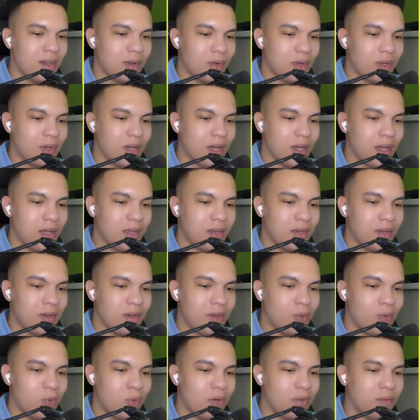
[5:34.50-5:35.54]
Okay,
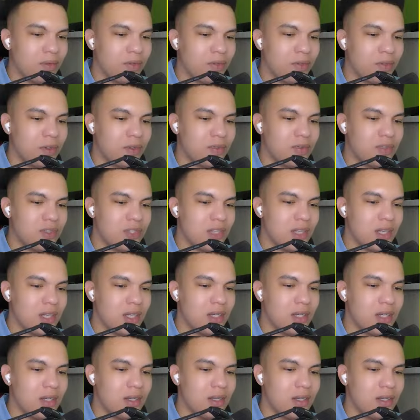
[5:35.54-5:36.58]
150,
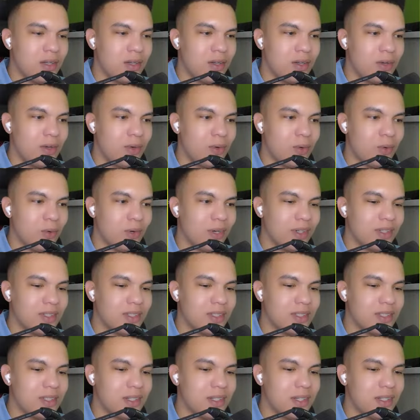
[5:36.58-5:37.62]

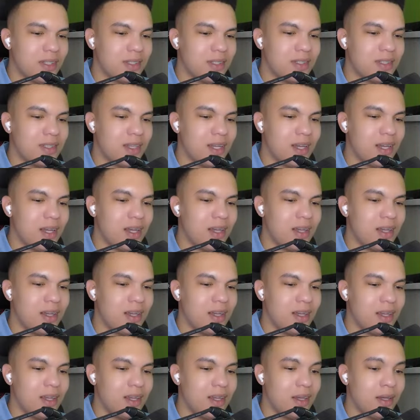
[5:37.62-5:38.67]
160.
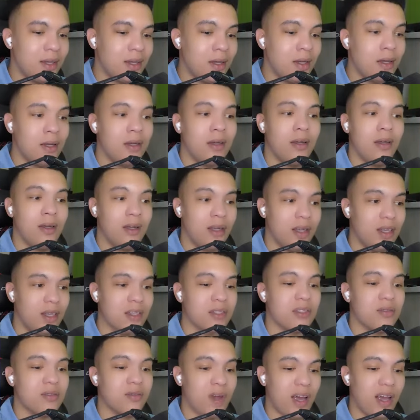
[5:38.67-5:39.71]
It
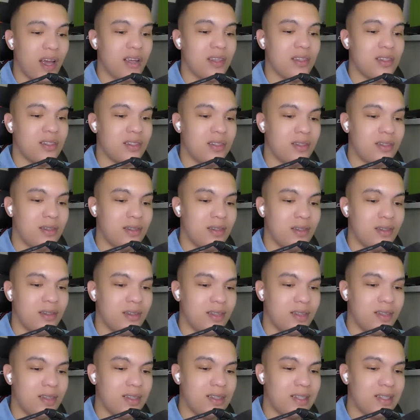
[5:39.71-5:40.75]
is fast.
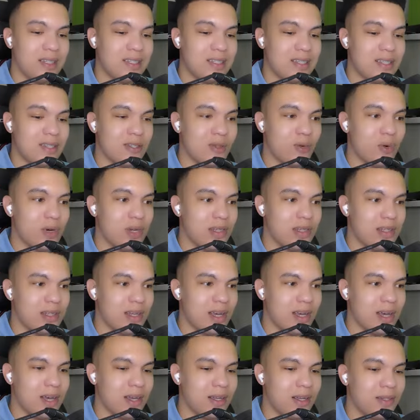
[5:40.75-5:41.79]
This is crazy,
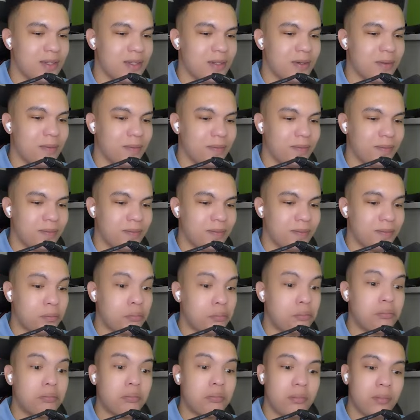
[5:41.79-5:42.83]
guys.
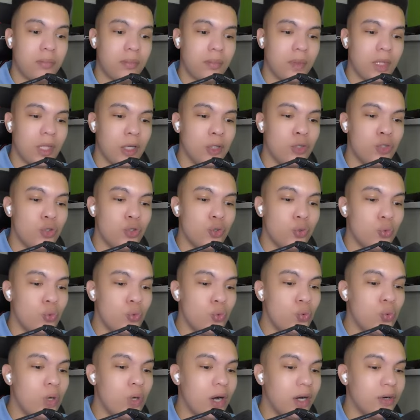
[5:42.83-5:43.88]

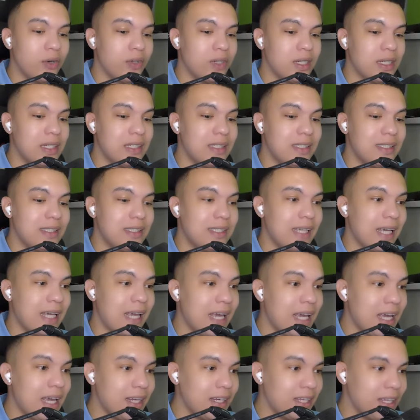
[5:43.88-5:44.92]

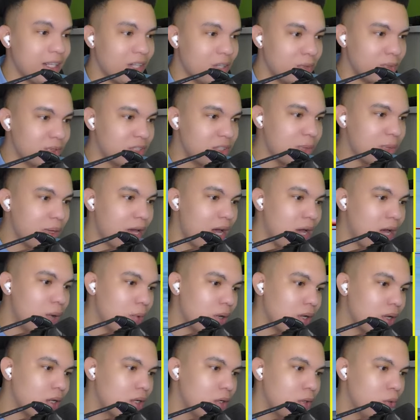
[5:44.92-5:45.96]
210 kilometers per
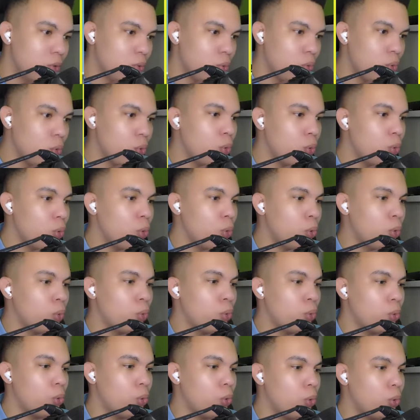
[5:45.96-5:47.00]
hour. Ooh, ooh,
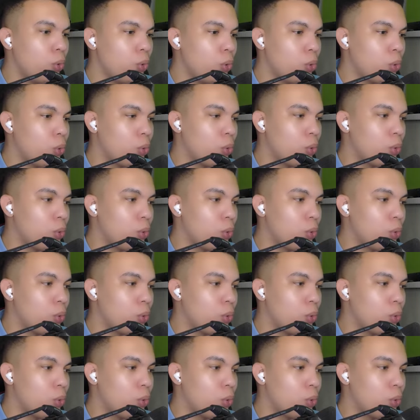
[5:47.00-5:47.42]
ooh.